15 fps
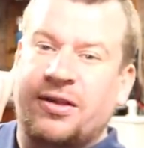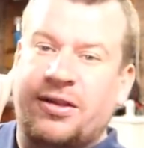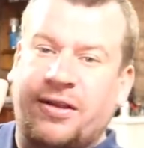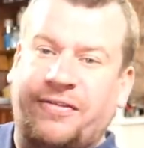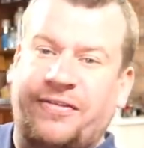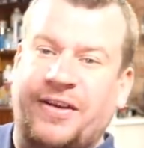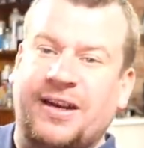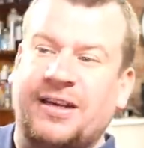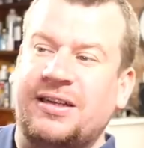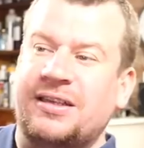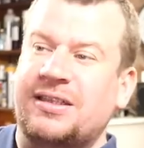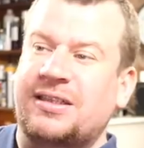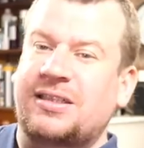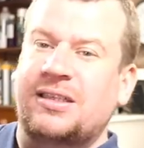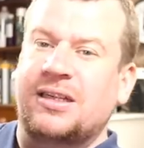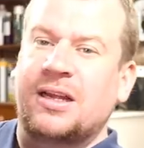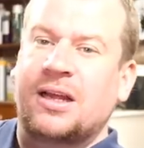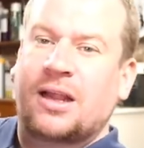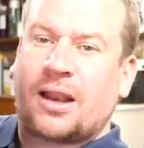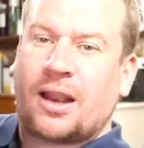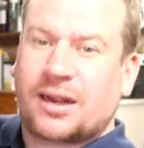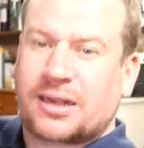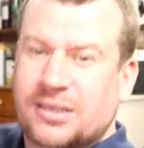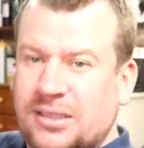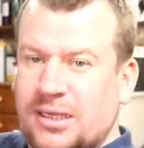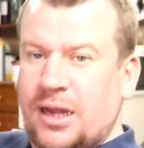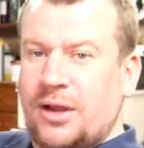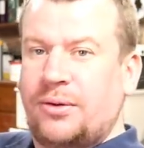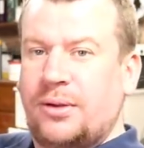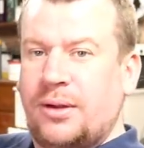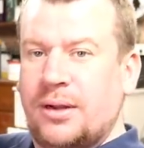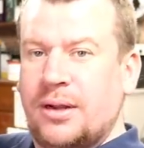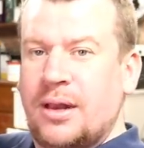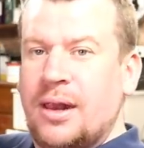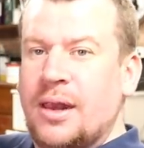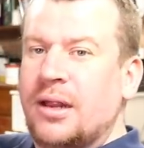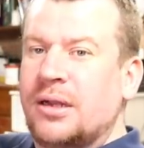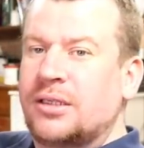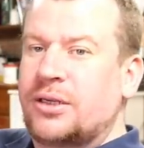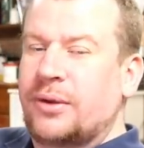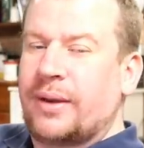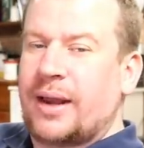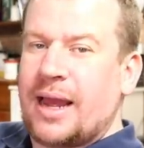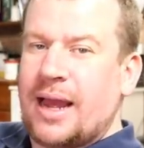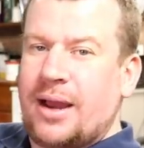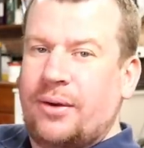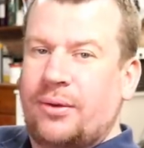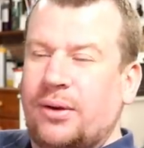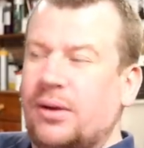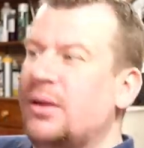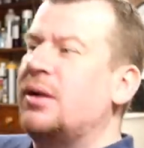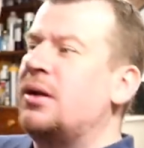the fins like so to allow